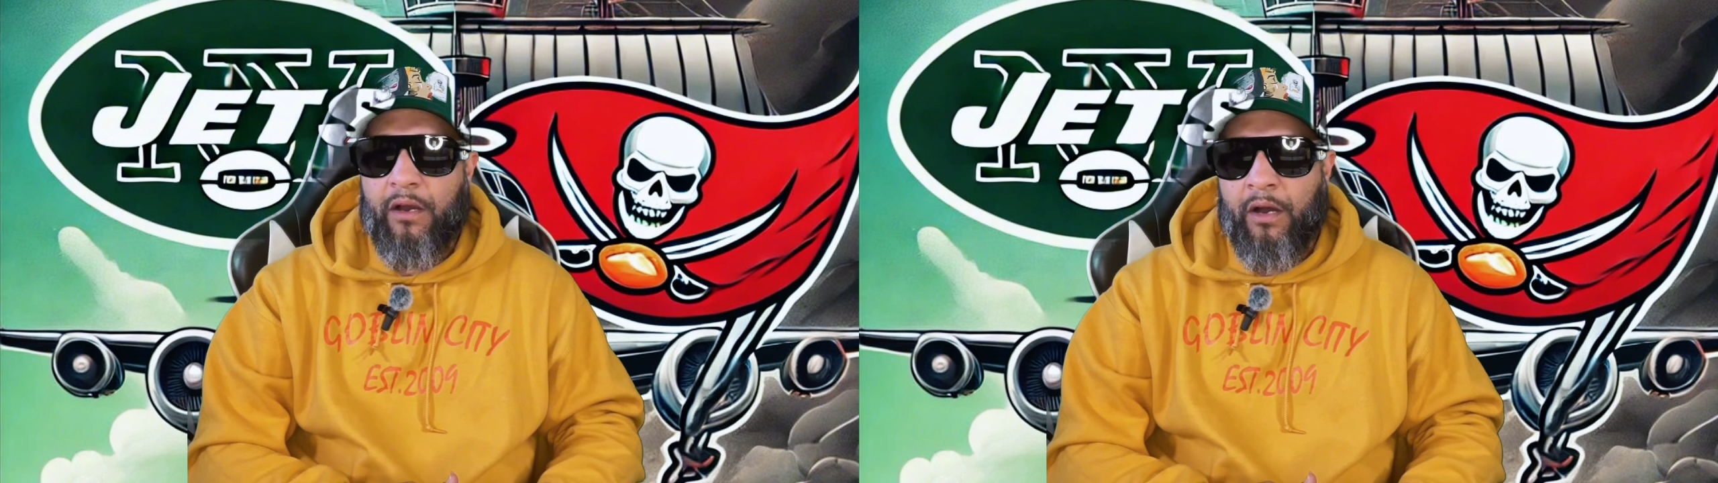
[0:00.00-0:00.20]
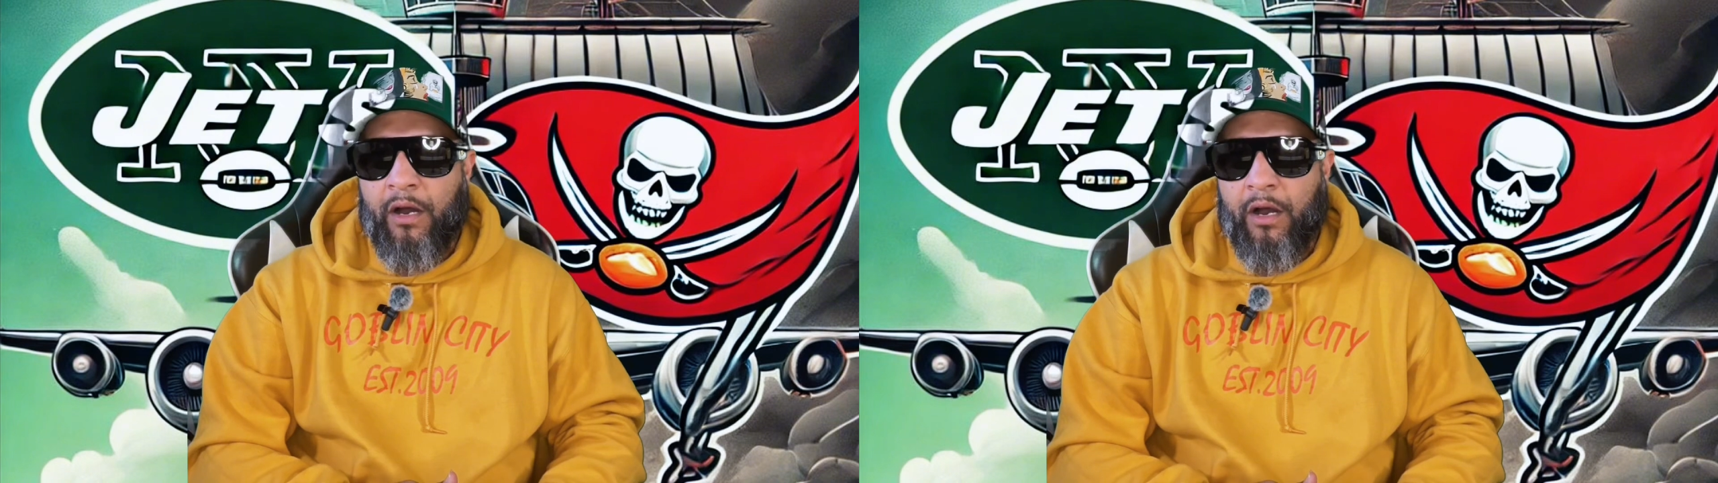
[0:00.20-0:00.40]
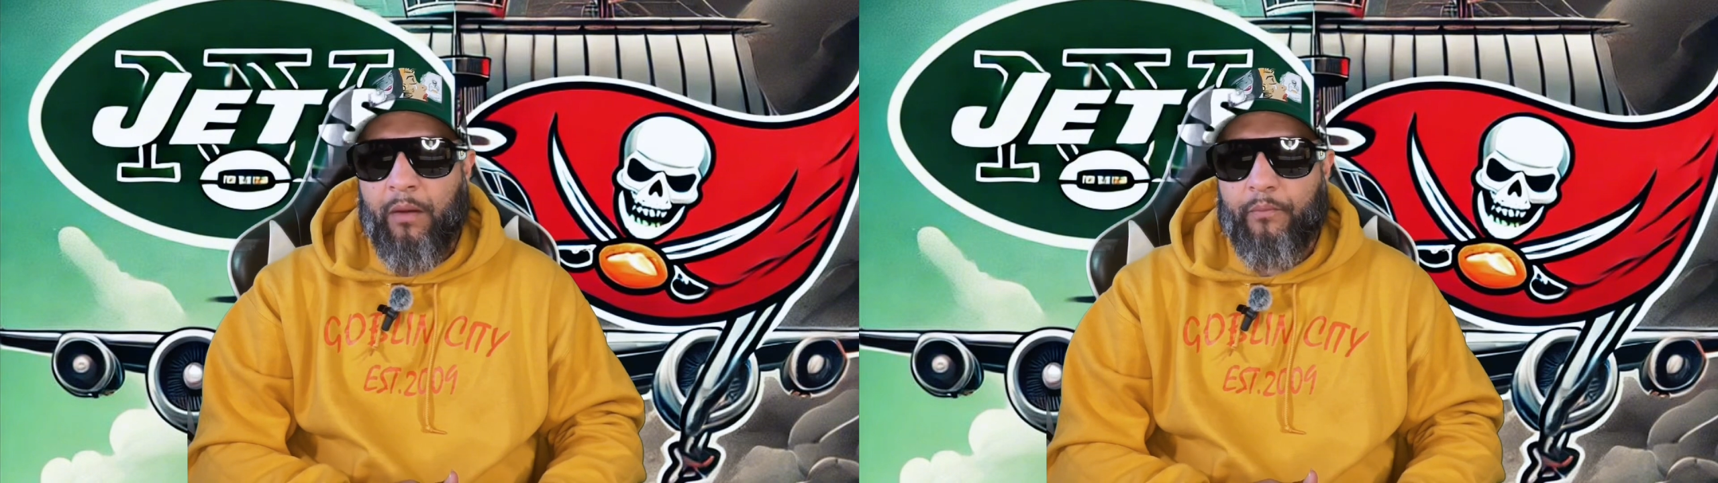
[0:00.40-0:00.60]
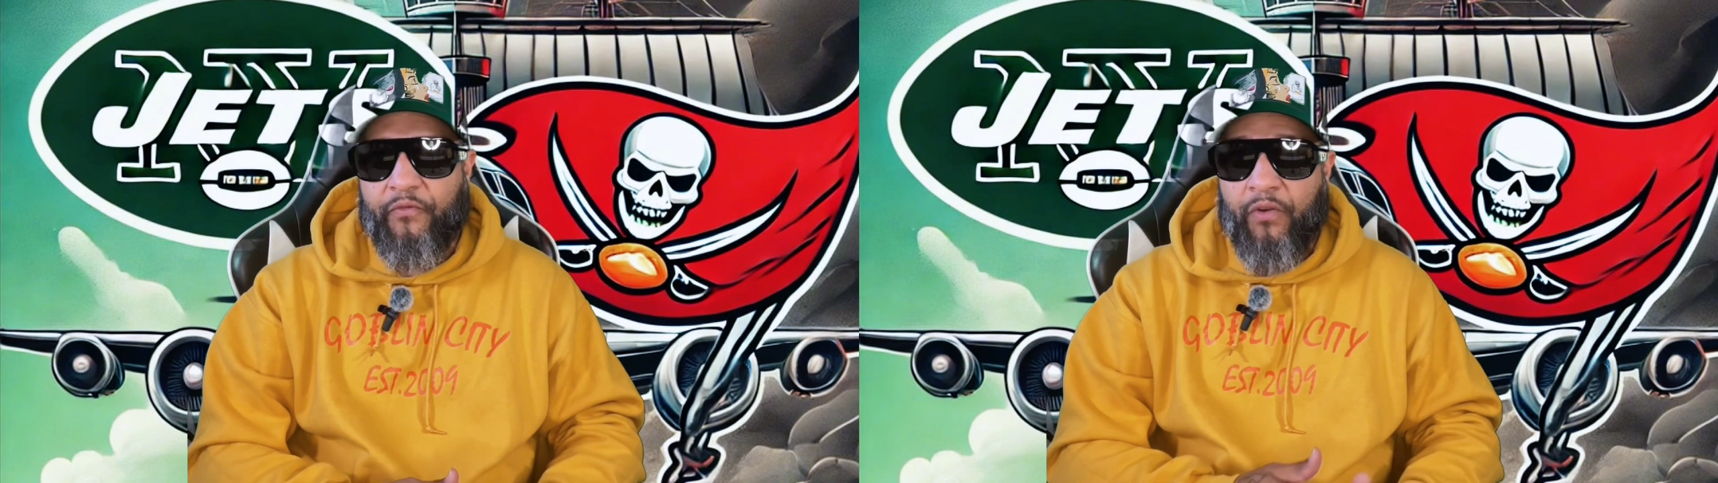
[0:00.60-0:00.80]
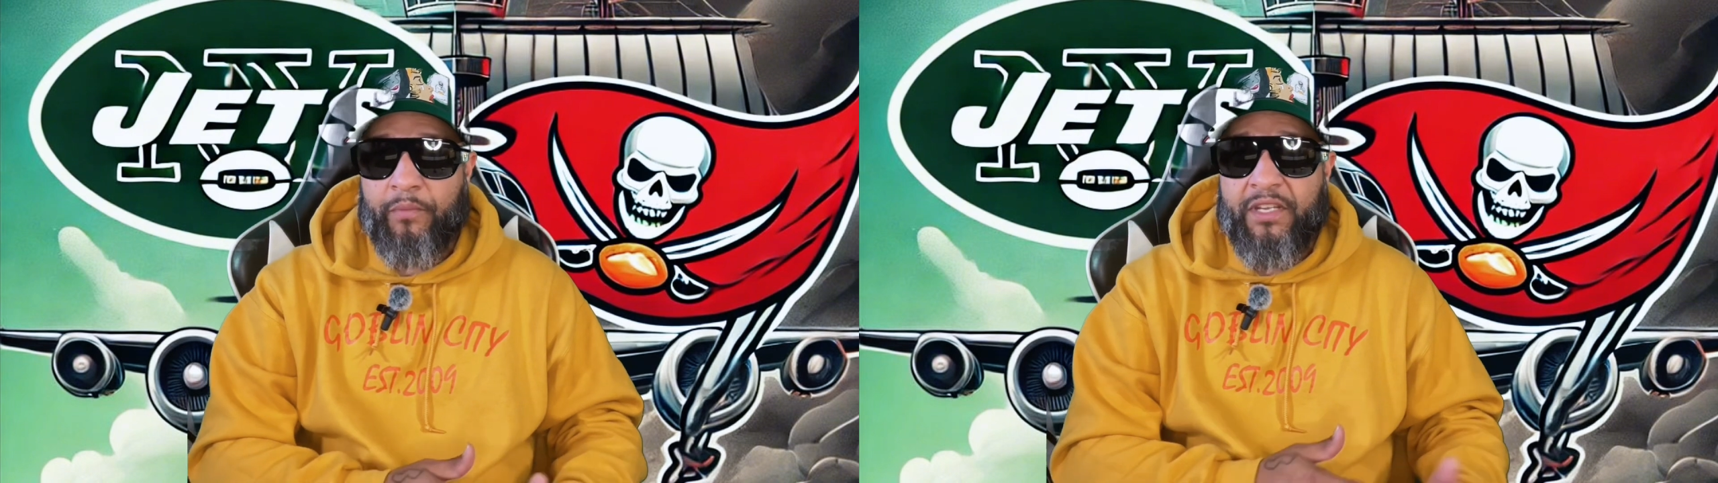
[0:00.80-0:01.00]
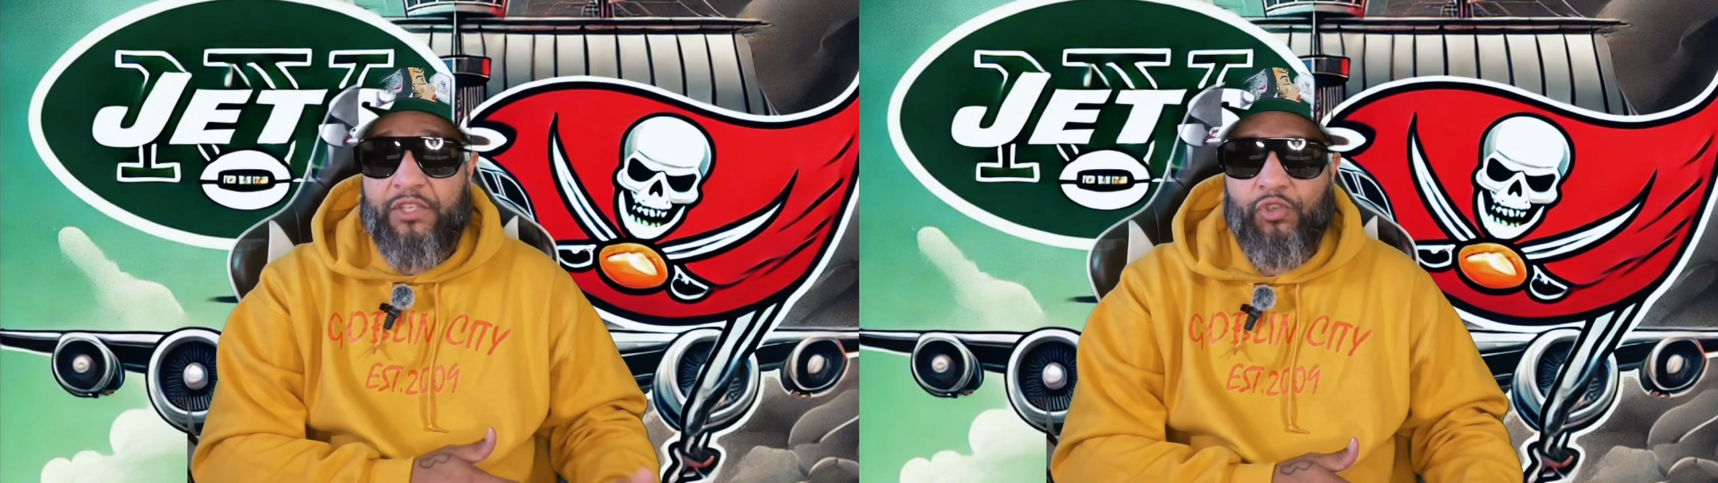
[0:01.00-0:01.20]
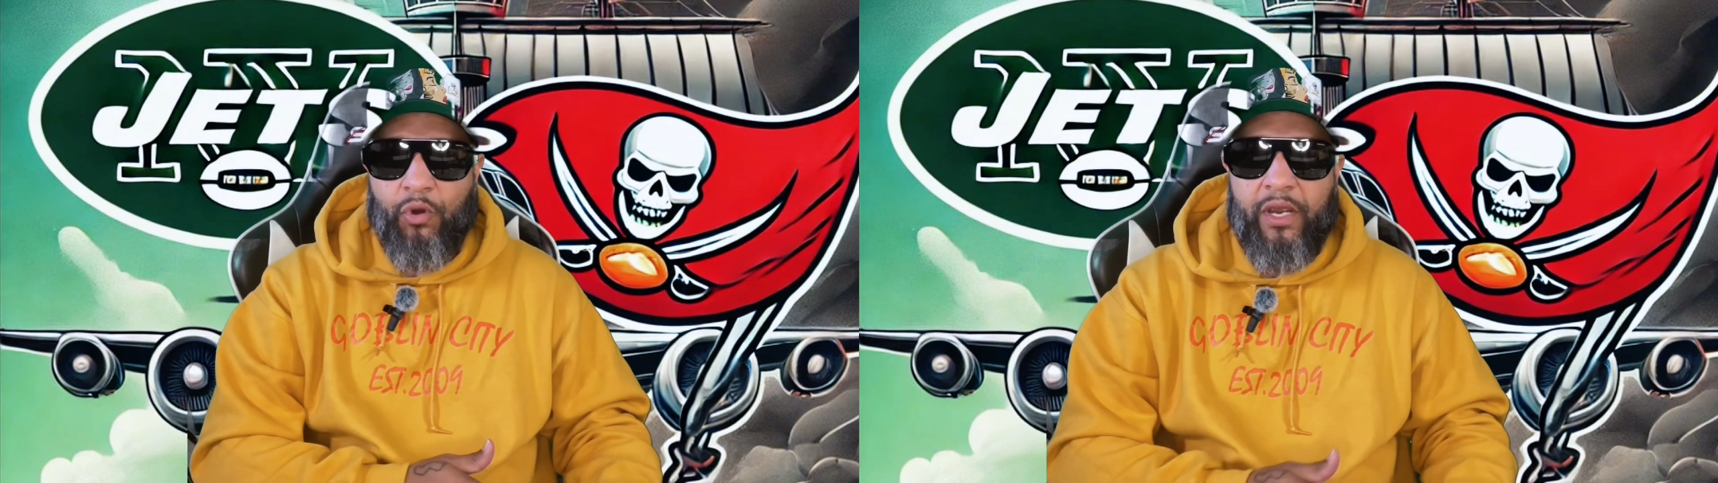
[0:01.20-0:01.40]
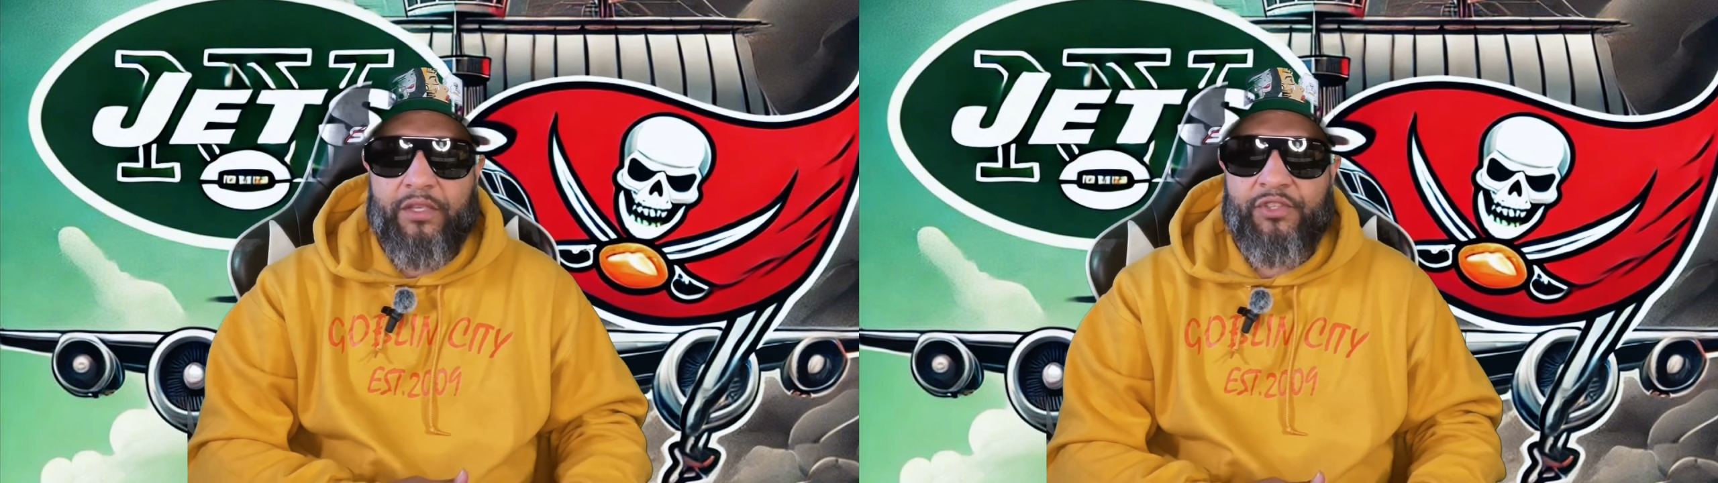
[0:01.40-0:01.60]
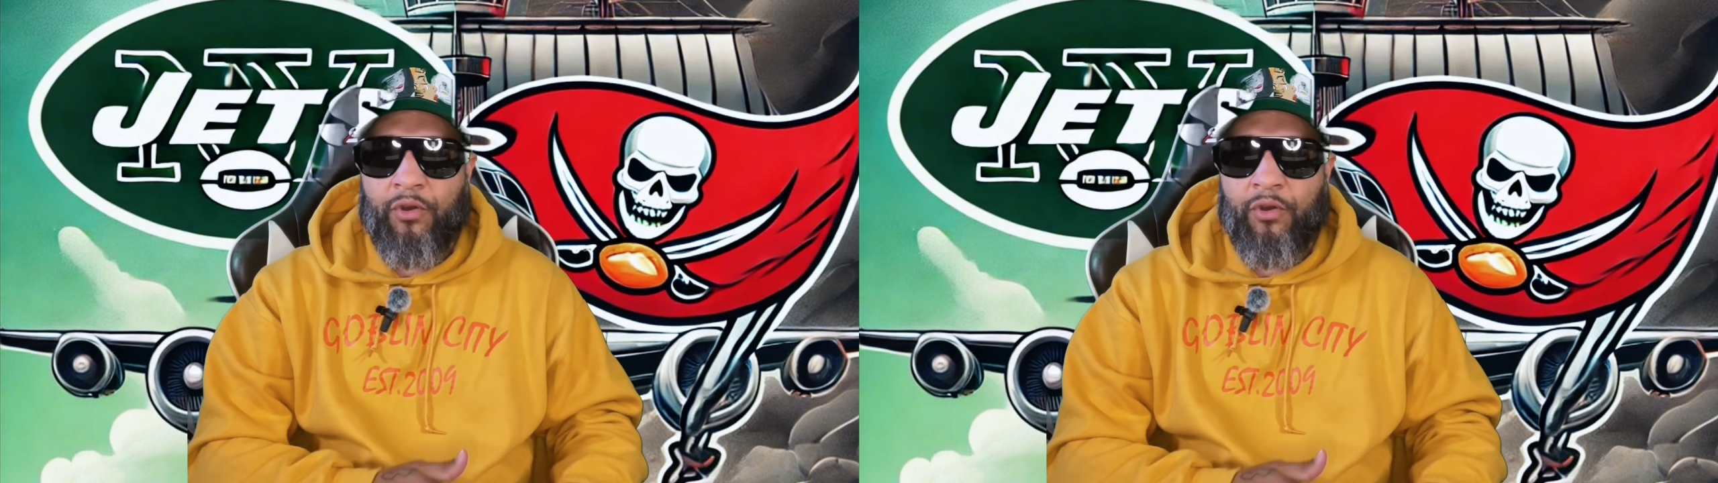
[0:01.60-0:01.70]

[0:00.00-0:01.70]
from Detroit.